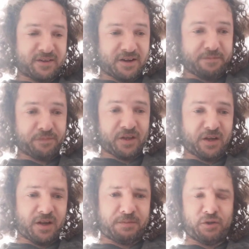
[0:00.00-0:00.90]

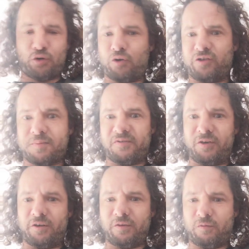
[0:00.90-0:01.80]
I'm sure some of
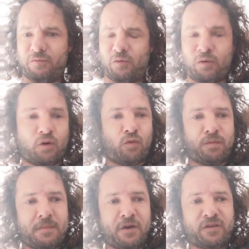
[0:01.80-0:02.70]
you, or
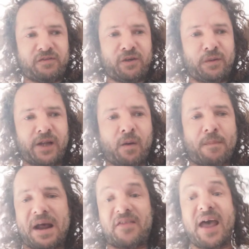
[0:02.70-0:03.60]
most of you, will know
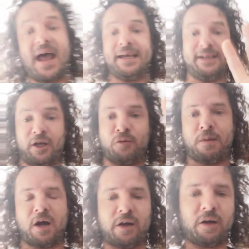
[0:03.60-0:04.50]
about the halo
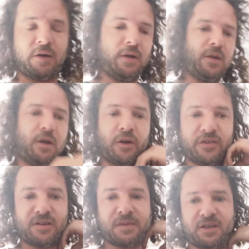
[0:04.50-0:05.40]
bug on
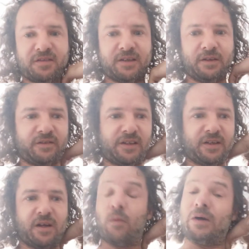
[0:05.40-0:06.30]
some of the
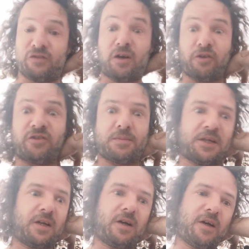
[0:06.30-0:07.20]
single-seater, on some of
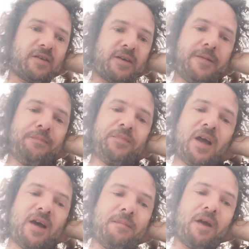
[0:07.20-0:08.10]
the cars.
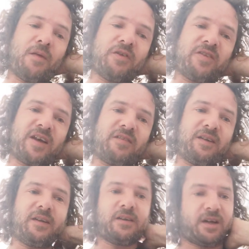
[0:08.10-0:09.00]
I was
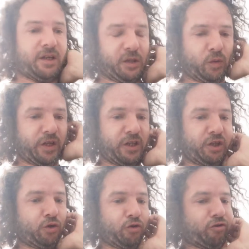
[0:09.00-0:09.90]
testing one of the
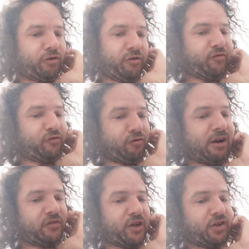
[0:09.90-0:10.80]
short
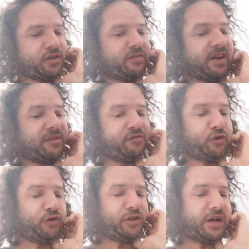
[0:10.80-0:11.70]
track versions of
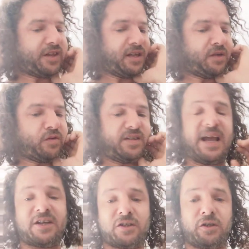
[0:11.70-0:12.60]
Zandvoort today. I think it was
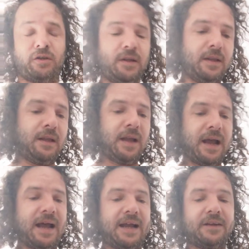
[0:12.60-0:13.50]
National,
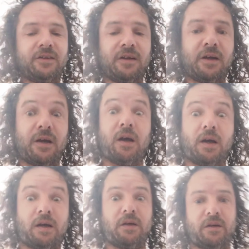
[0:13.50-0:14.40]
and
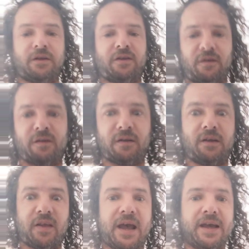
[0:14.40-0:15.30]

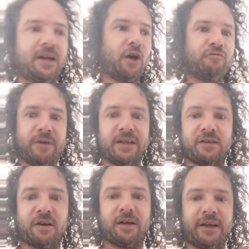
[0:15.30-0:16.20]
the halo reared
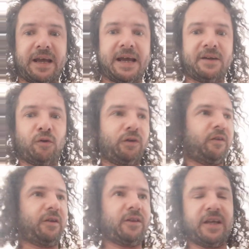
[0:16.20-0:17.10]
its ugly head. All
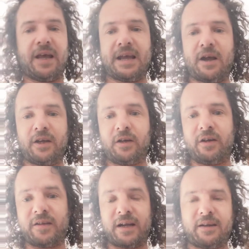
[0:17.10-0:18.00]
the AI
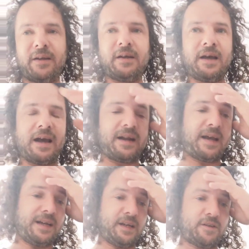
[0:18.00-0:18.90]
cars had
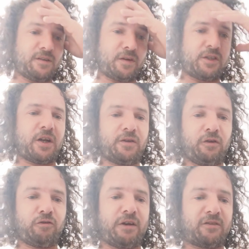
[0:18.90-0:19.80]
halo, so I'd chosen
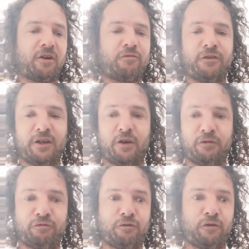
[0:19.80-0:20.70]
all the tracks. I'd already gone
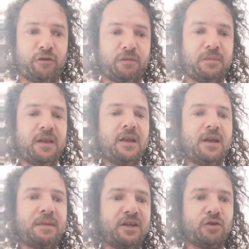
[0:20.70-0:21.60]
through them
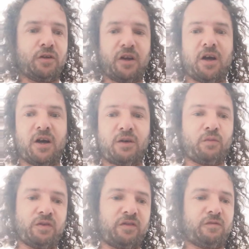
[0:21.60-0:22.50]
and made sure the car
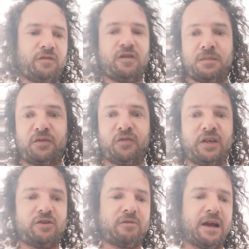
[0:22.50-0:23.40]
was suitable for
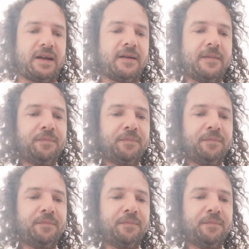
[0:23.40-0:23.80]
each track.